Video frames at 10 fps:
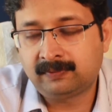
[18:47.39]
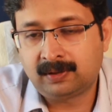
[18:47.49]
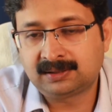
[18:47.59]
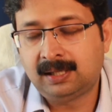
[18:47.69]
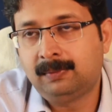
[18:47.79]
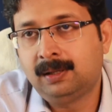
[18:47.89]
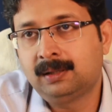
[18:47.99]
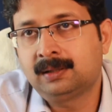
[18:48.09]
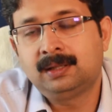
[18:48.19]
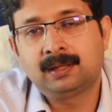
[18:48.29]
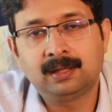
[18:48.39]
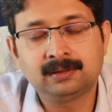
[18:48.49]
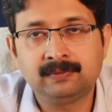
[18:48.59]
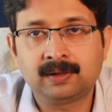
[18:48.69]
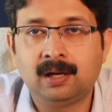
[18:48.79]
For example, in the case
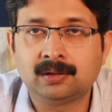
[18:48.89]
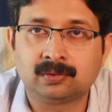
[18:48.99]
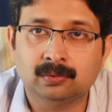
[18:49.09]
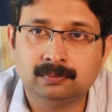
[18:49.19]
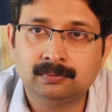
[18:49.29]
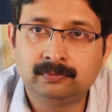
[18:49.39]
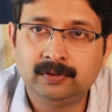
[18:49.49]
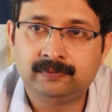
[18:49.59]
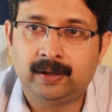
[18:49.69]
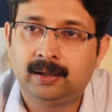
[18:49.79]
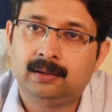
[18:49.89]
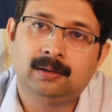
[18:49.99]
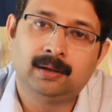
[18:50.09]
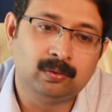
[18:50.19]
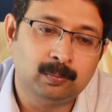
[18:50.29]
of a classroom, we find
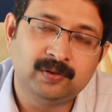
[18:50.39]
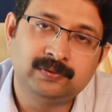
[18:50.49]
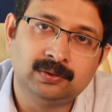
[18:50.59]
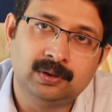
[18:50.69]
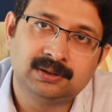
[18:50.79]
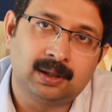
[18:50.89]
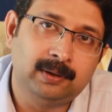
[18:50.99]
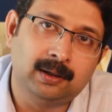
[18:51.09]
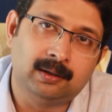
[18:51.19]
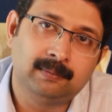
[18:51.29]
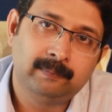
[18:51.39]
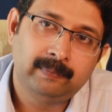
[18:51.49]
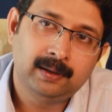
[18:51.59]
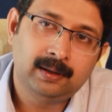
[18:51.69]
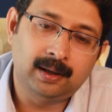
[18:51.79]
a group of students coming in,
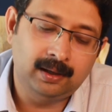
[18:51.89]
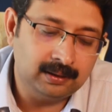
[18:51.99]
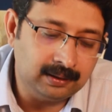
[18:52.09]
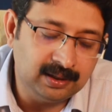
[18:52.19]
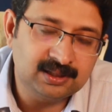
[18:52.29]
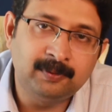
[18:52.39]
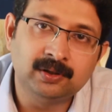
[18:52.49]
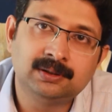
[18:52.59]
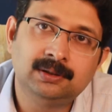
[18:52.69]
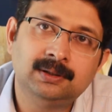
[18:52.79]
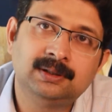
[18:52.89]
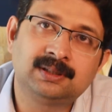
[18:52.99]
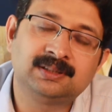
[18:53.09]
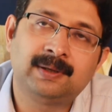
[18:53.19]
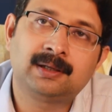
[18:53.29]
and each person is
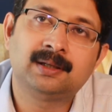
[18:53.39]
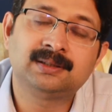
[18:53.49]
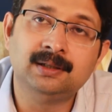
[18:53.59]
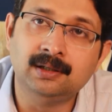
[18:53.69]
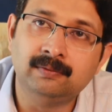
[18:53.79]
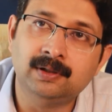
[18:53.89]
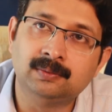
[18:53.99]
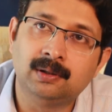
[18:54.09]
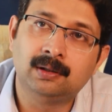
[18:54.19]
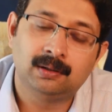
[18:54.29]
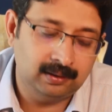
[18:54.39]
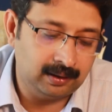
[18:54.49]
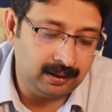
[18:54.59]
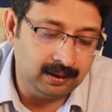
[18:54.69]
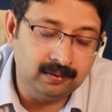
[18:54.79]
respected as an individual.
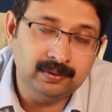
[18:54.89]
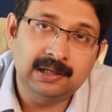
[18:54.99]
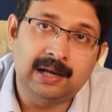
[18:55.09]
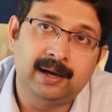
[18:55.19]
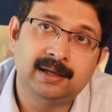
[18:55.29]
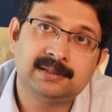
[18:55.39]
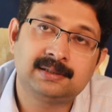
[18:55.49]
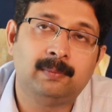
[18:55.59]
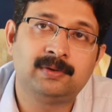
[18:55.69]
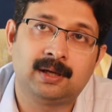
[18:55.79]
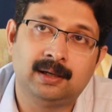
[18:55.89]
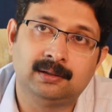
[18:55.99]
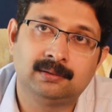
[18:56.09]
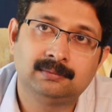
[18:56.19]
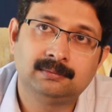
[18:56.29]
Individual I's come together.